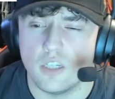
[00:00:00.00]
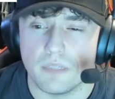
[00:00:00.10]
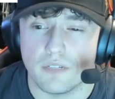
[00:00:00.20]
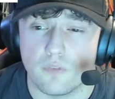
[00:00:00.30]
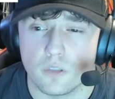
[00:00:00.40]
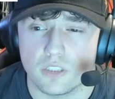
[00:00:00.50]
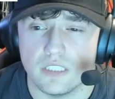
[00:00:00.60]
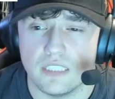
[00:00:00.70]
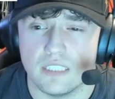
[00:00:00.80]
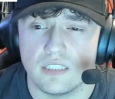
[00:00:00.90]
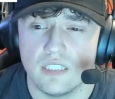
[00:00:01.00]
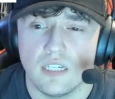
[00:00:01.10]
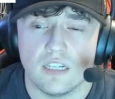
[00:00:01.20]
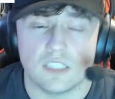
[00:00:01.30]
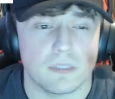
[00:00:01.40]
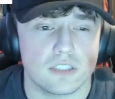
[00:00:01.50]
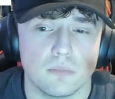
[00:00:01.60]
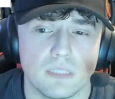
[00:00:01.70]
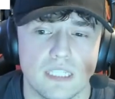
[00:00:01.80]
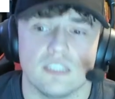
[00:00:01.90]
It'd be unfortunate, especially
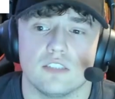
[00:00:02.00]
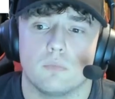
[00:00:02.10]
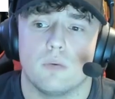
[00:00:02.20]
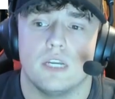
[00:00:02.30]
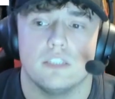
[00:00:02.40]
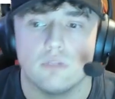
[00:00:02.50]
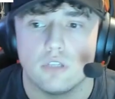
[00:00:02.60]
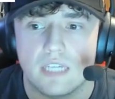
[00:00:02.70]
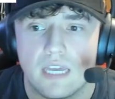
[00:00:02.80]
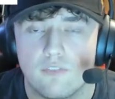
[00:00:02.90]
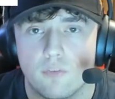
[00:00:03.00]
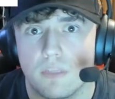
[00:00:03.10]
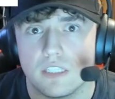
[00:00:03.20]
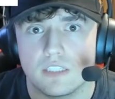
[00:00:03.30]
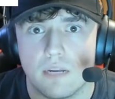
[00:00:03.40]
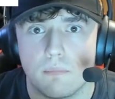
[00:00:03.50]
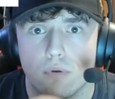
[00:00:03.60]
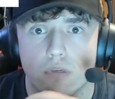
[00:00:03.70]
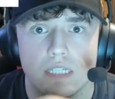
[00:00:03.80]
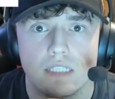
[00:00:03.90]
because when you look at it from this
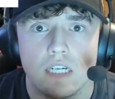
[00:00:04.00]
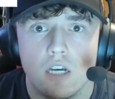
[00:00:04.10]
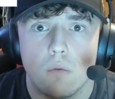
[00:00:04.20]
standpoint,